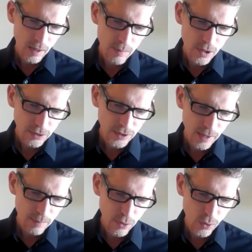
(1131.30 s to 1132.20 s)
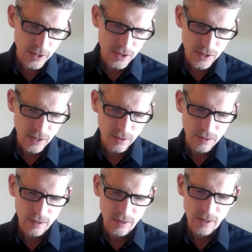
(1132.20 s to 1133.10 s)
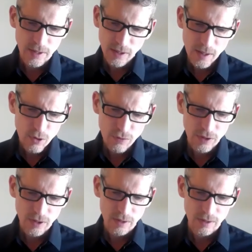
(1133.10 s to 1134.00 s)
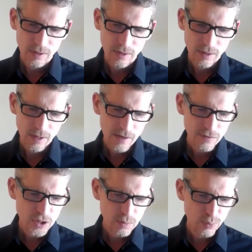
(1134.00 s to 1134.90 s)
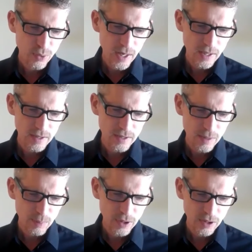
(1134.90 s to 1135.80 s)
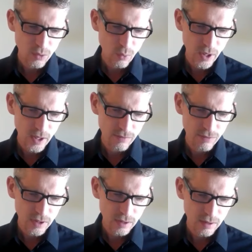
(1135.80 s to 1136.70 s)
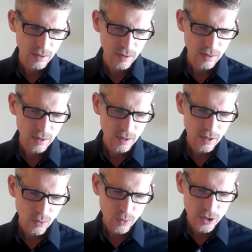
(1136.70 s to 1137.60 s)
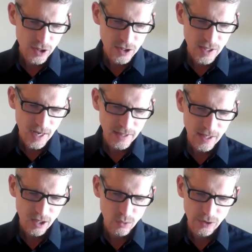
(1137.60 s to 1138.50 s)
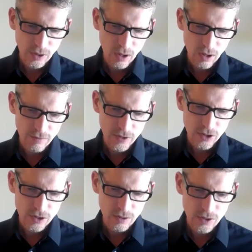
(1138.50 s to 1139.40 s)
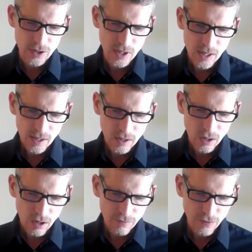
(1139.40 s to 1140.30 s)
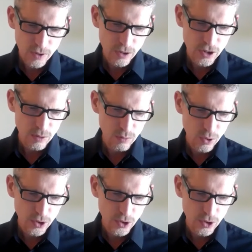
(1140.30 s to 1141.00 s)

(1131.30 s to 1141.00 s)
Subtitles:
At mealtime, Boaz said to her, "Come over here, have some bread and dip it in the wine vinegar." When she sat down with the harvesters, he offered her some